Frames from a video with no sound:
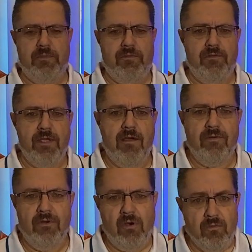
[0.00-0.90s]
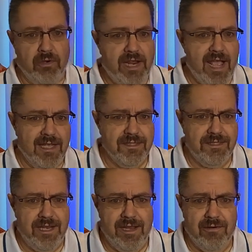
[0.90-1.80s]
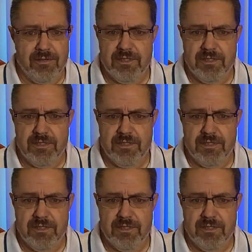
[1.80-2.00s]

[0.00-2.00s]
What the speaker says: if you have an overcast day or